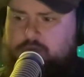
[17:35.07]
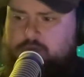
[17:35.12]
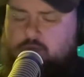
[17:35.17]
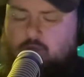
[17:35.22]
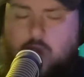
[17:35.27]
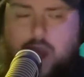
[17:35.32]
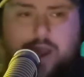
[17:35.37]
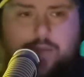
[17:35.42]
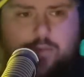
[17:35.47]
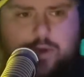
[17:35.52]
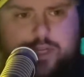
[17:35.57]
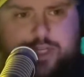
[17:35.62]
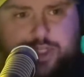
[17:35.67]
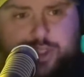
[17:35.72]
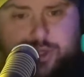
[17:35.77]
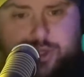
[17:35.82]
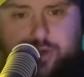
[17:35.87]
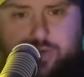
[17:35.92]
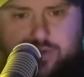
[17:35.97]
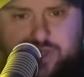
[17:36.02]
Why would
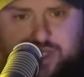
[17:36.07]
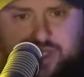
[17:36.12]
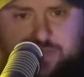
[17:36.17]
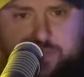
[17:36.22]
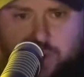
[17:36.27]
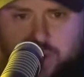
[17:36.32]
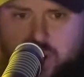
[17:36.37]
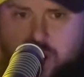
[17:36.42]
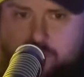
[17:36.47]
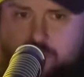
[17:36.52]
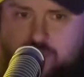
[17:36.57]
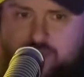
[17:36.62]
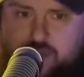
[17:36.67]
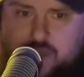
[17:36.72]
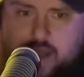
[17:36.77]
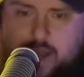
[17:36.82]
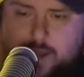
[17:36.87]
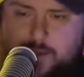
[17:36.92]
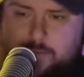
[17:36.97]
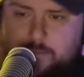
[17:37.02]
you just put up with
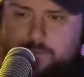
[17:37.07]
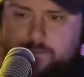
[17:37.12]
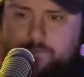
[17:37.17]
that?